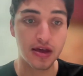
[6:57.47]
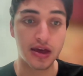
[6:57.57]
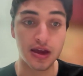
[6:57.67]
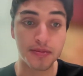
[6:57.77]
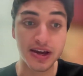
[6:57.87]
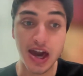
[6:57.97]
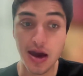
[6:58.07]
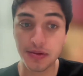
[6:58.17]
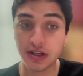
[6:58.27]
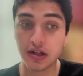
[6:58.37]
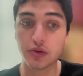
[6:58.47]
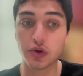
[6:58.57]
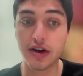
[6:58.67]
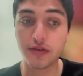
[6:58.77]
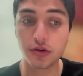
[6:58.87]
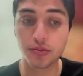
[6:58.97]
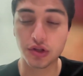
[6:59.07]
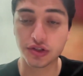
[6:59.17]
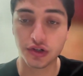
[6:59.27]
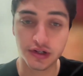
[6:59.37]
And by capping recoverable
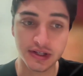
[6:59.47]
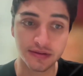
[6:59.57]
attorney